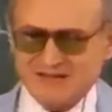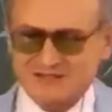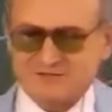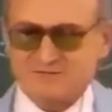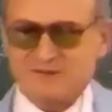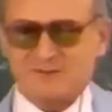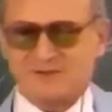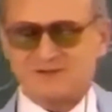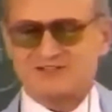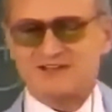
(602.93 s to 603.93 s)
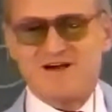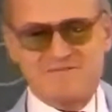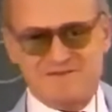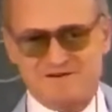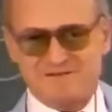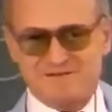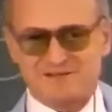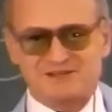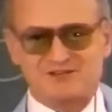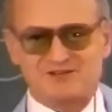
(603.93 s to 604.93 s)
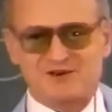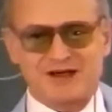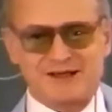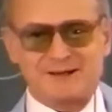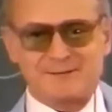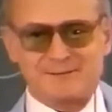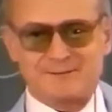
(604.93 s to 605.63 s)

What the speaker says: millions of people suffer from that strike